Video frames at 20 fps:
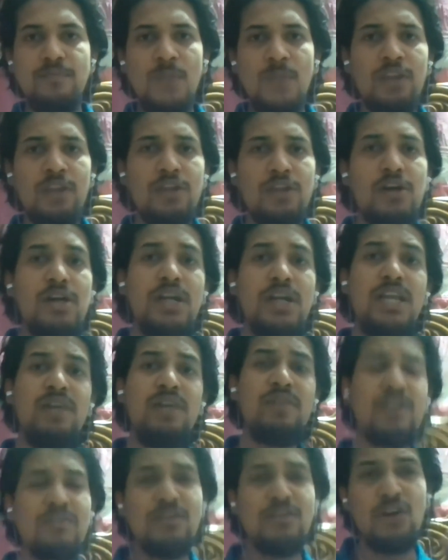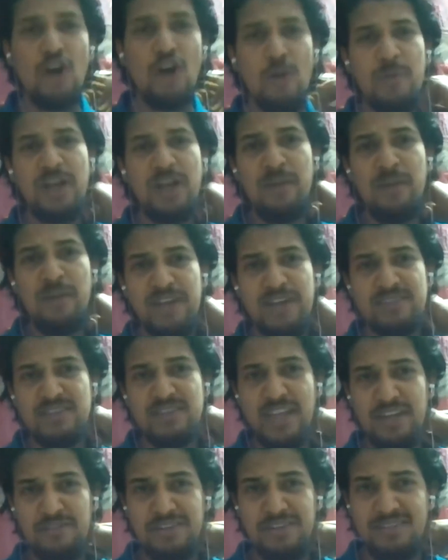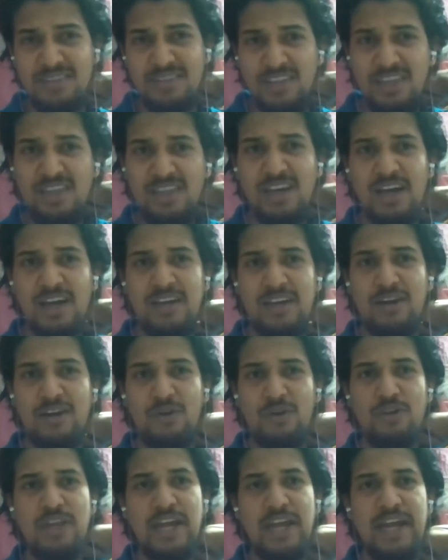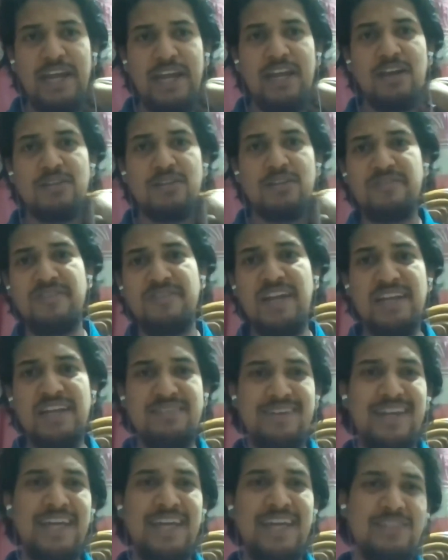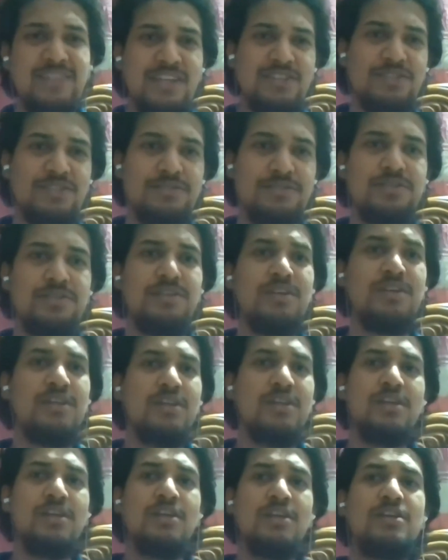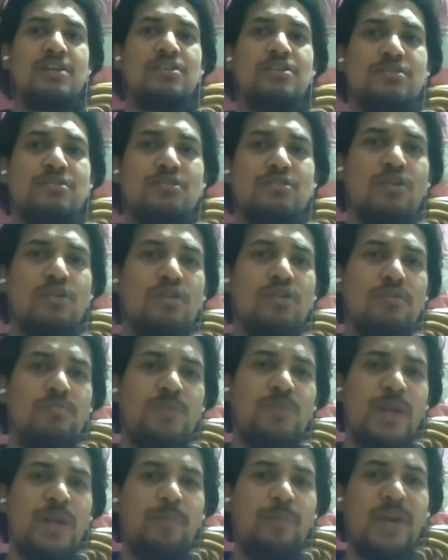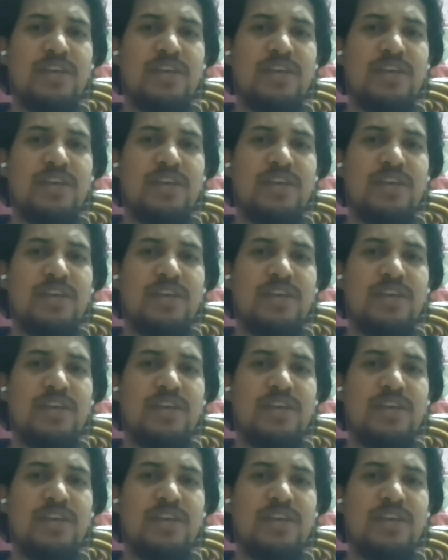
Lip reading: Thirdly, one of the common debates that we see are around the ideas of nationalization. So the debates